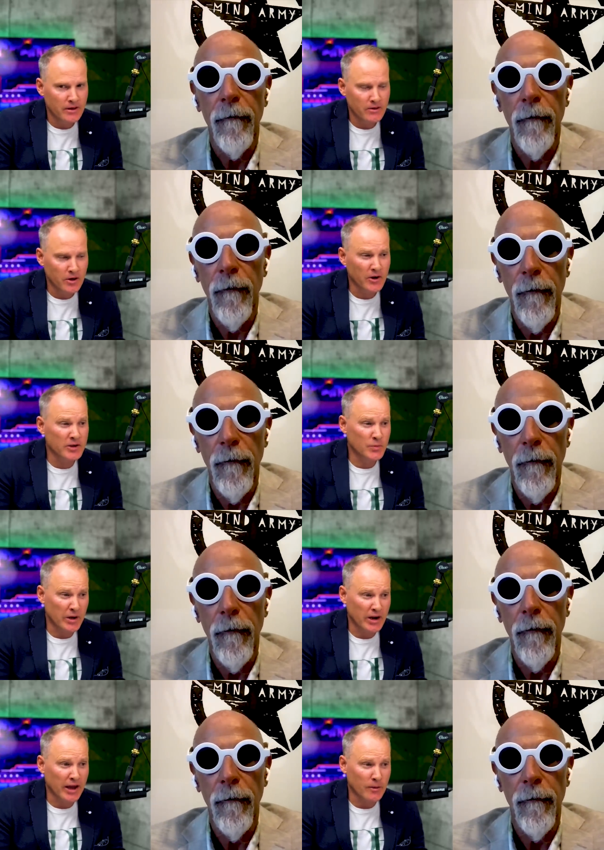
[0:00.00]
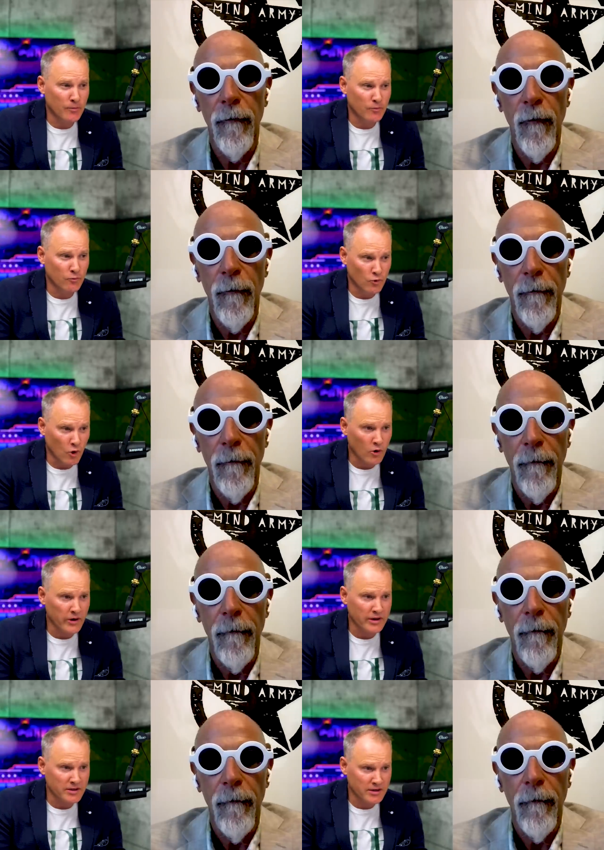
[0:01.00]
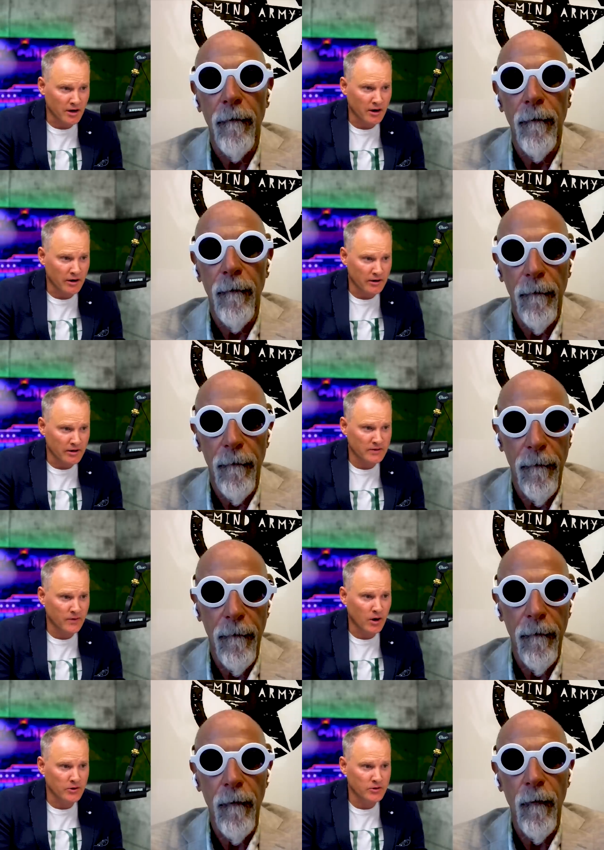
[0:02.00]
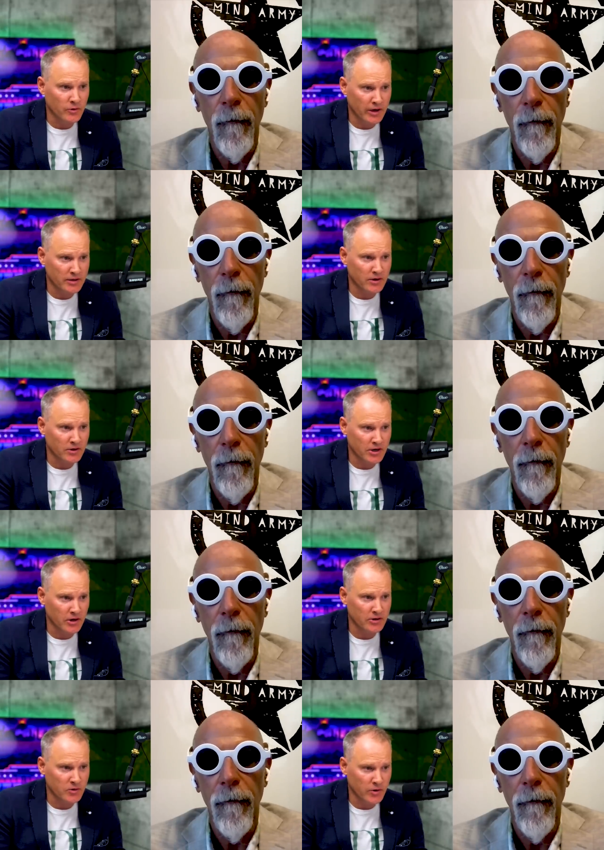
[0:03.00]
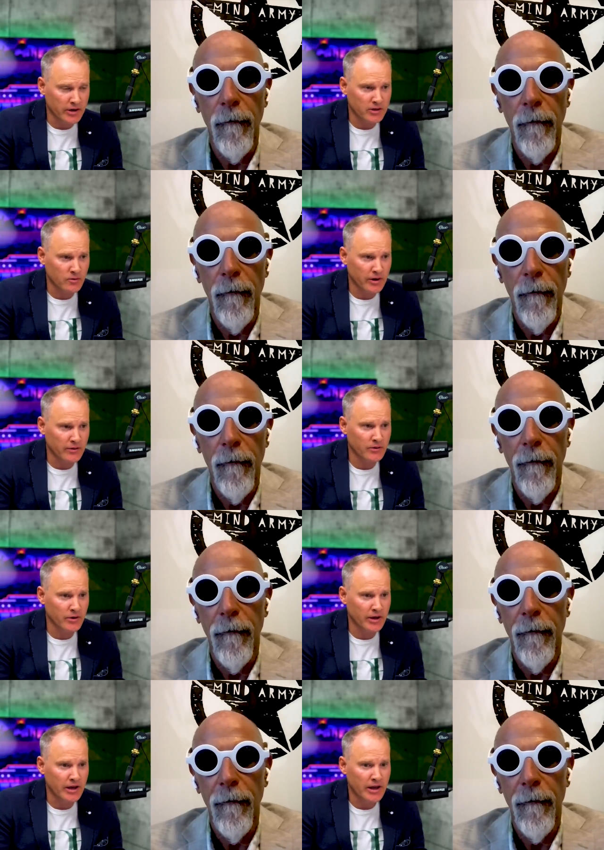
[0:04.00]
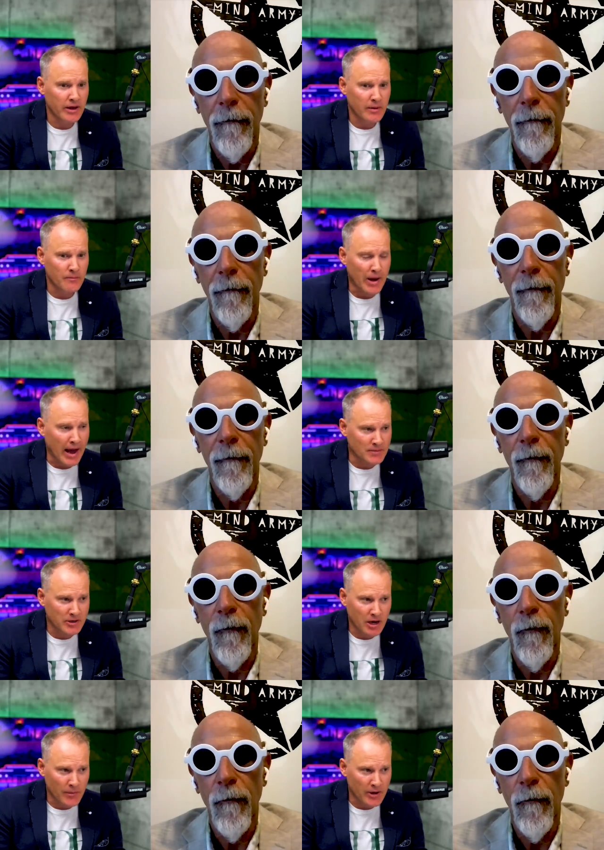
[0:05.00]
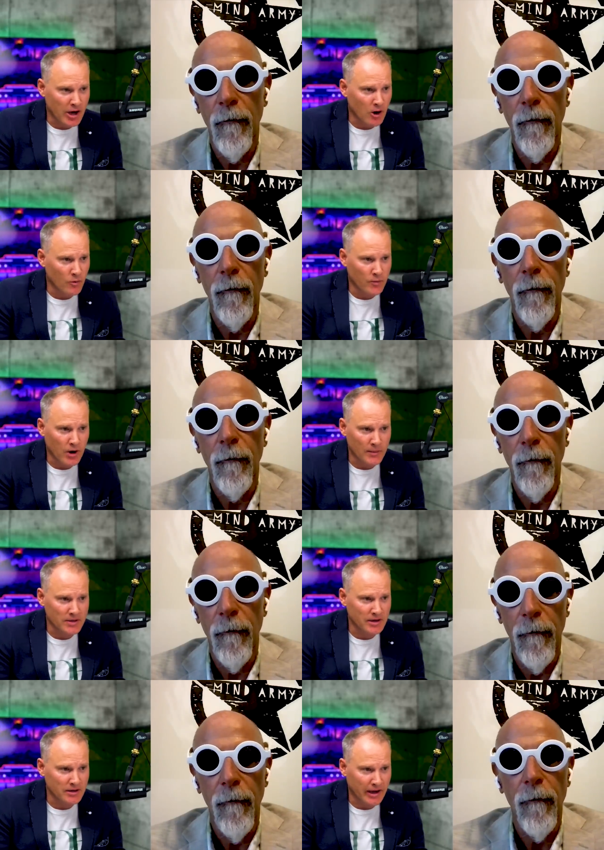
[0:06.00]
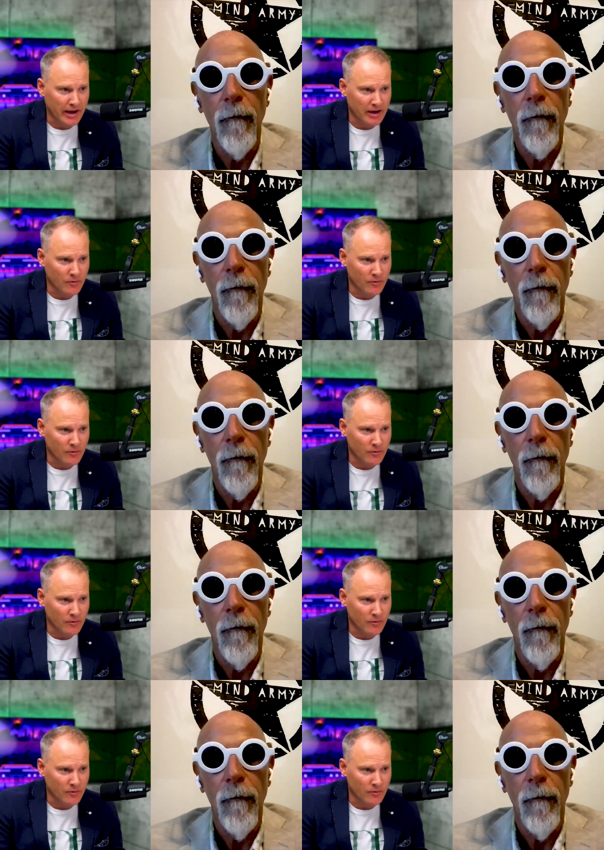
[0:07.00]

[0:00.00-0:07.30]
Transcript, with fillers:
Speaker 1: there has been a roaring start as far as research here in 2023. Maps coming out promising data